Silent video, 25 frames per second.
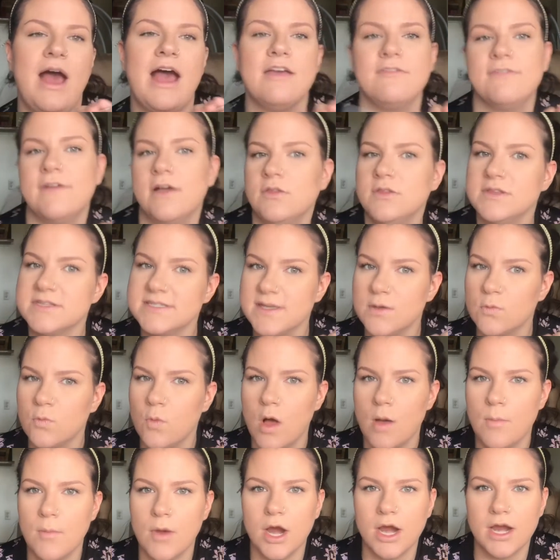I found this at
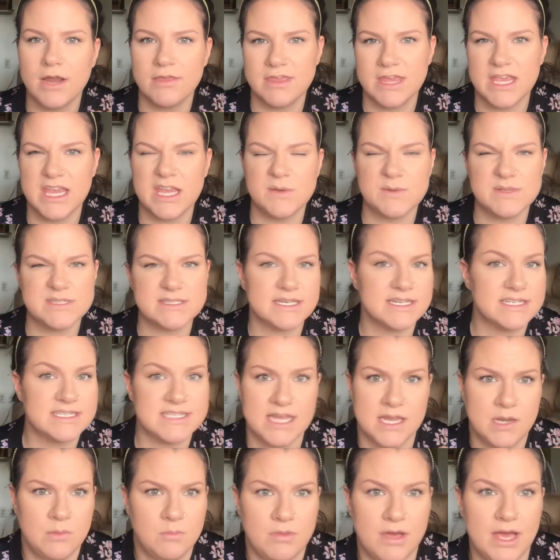Walmart. I think it was like
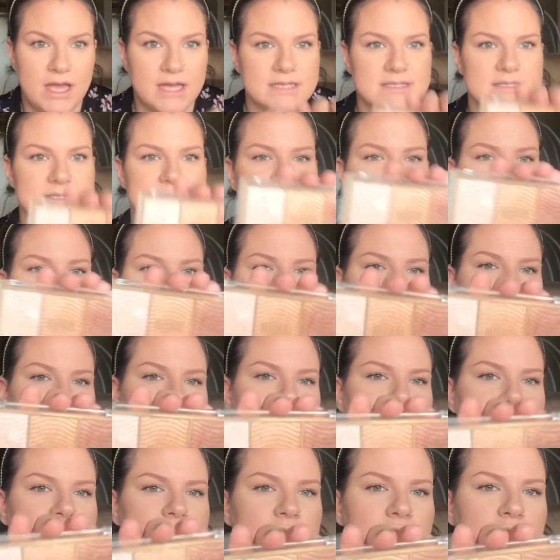10 bucks. Like
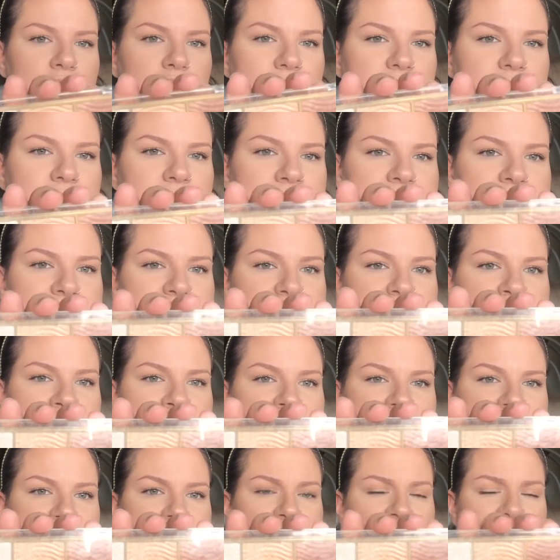really
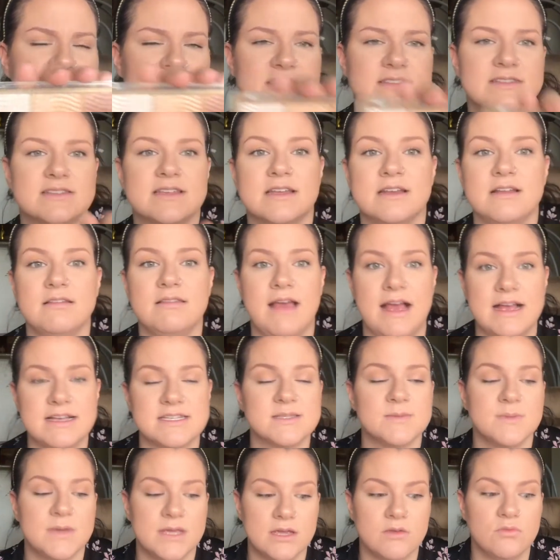inexpensive. This is gonna
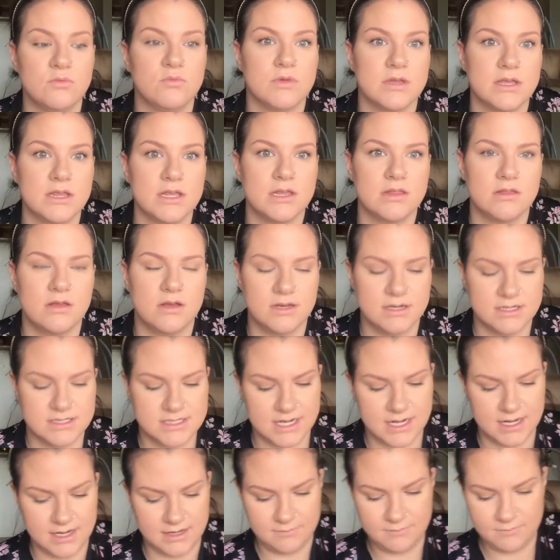last me a really long
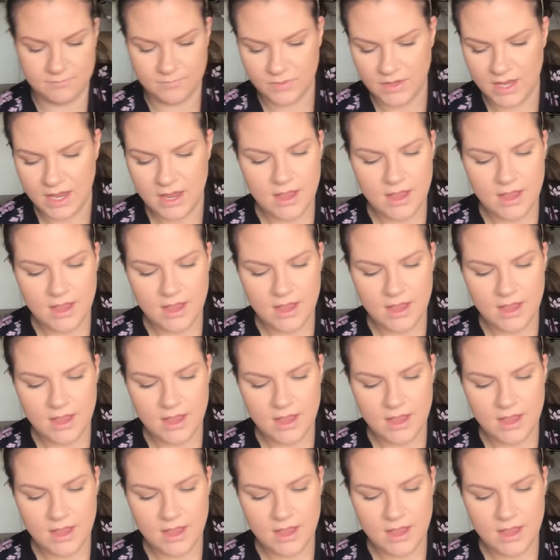time.